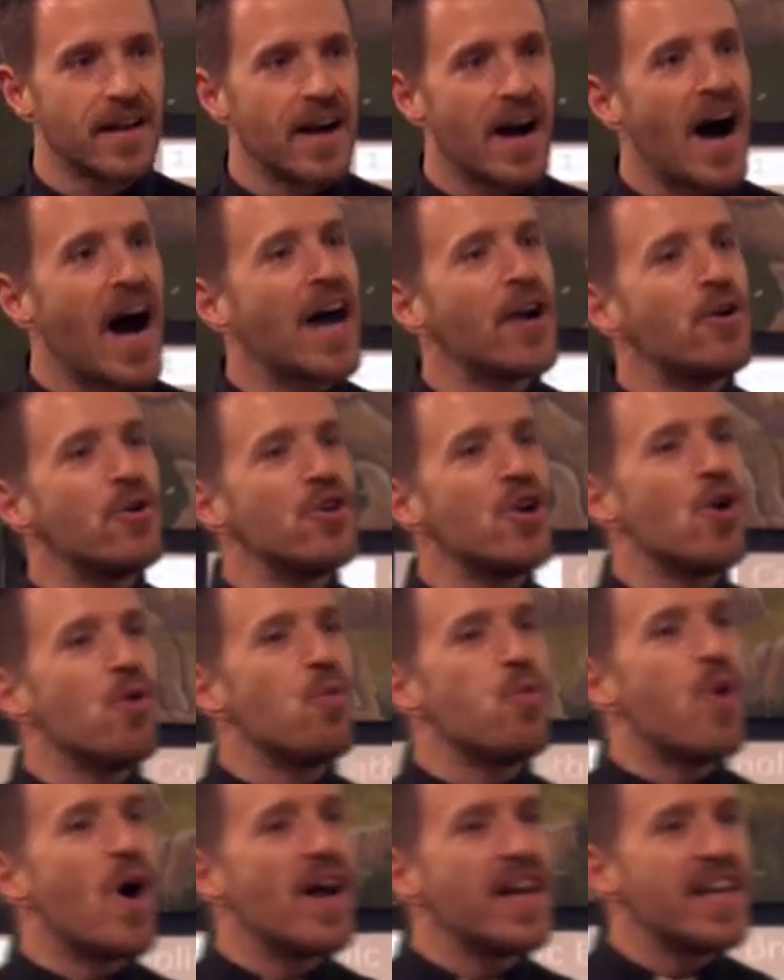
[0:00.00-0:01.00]
I don't know
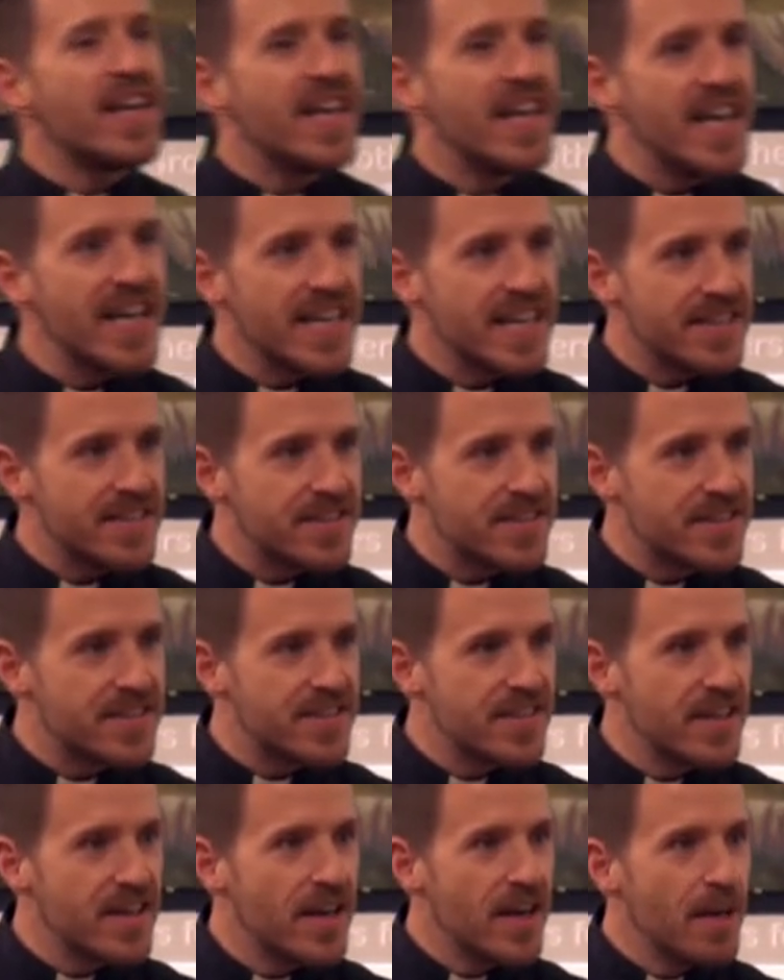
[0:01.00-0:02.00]
what it is
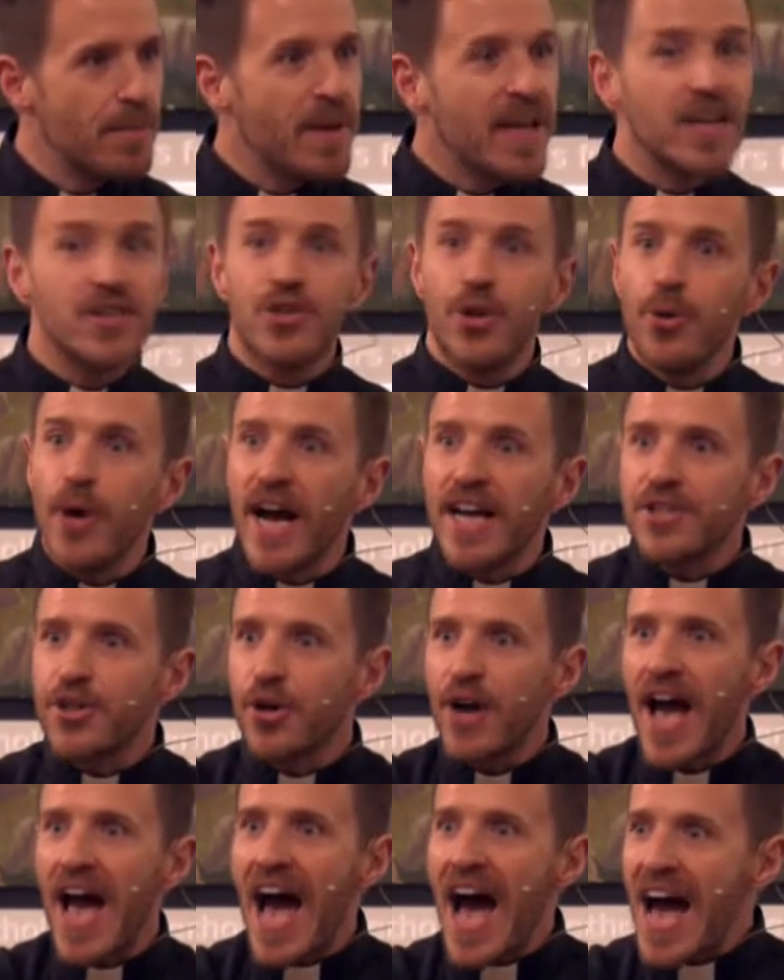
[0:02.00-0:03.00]
because you guys
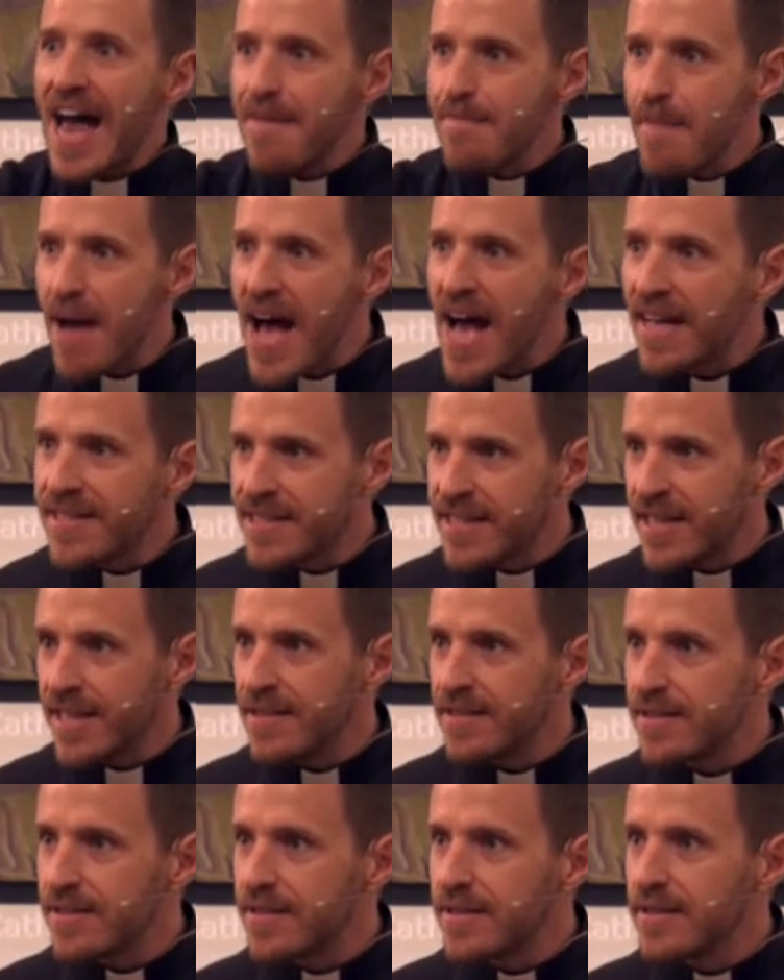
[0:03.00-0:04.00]
are at
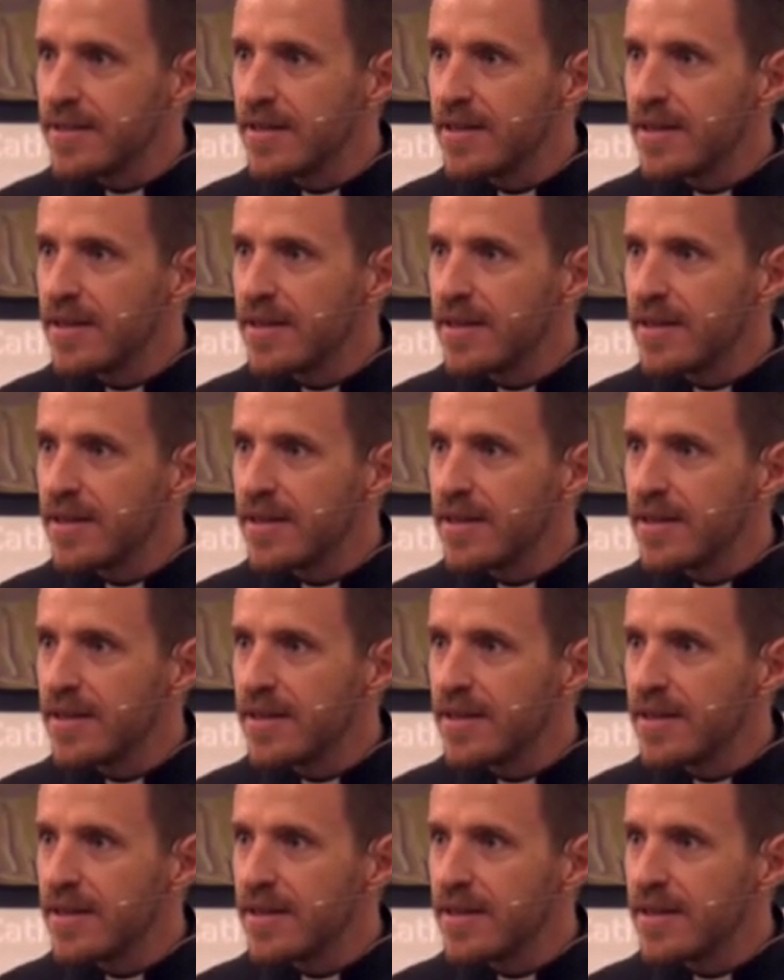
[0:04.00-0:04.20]
masses.